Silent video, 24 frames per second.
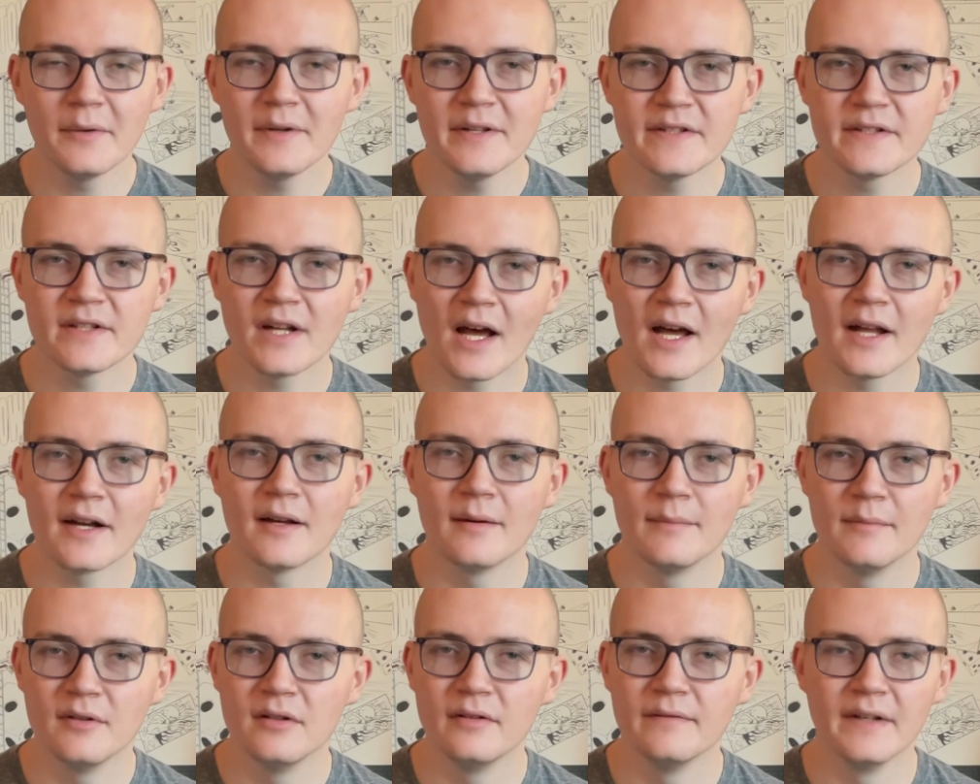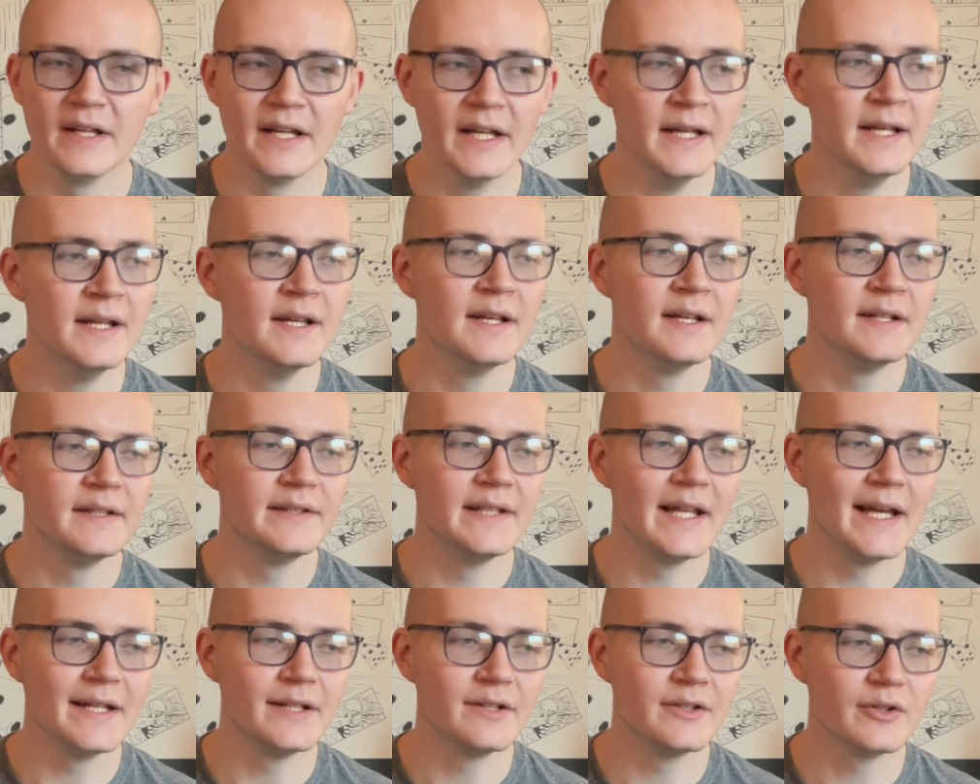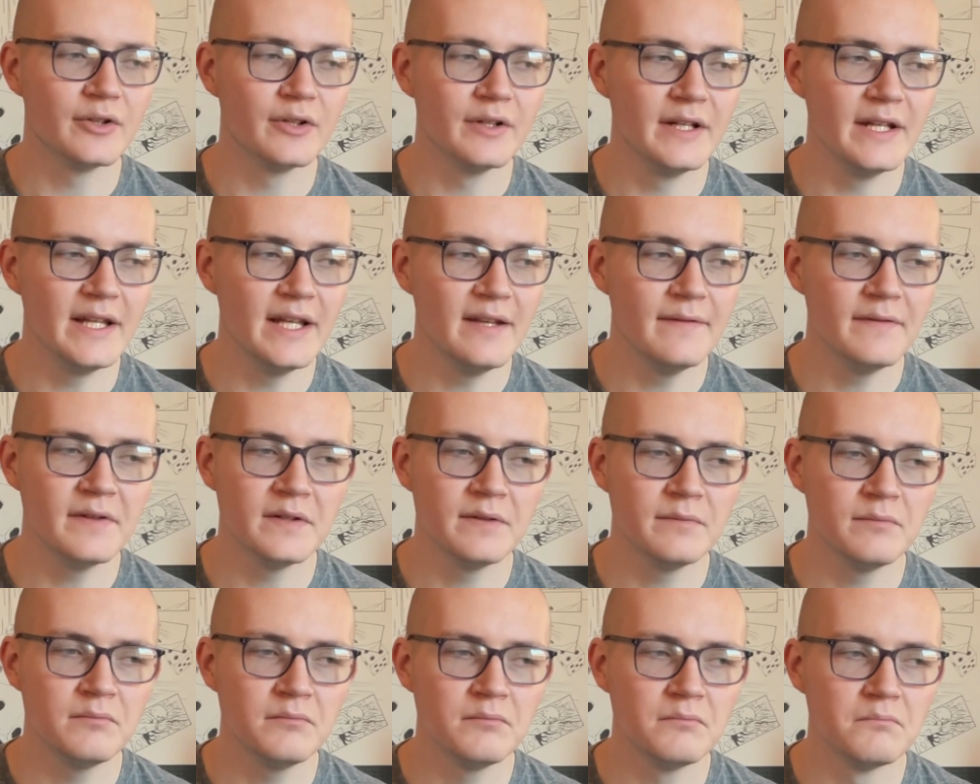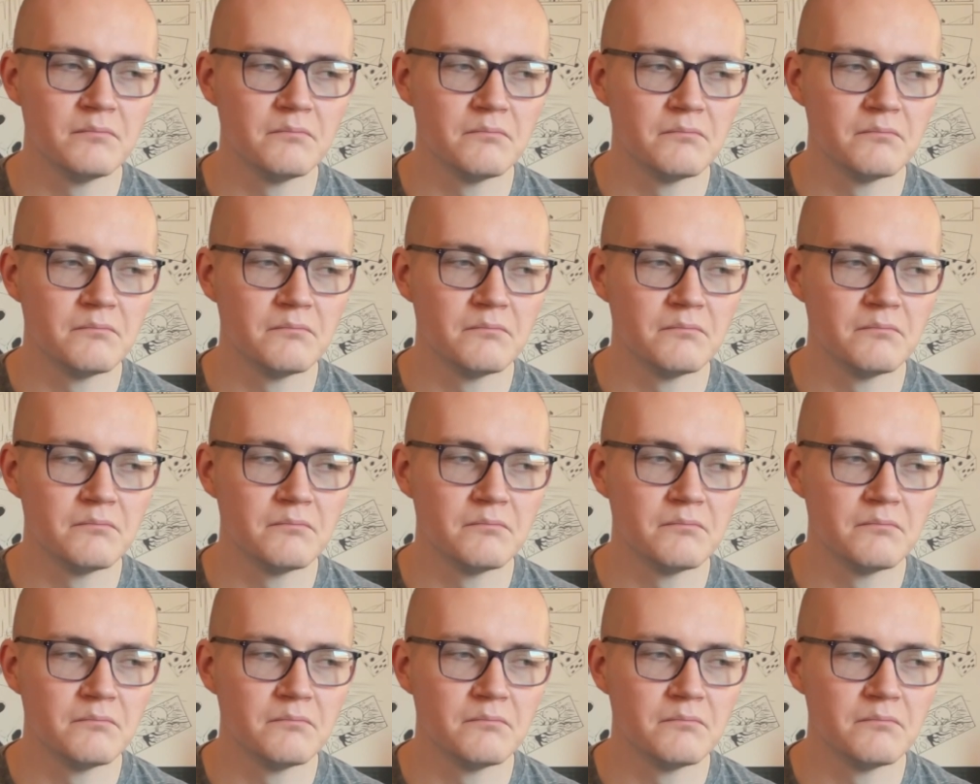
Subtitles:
is not a movie that could even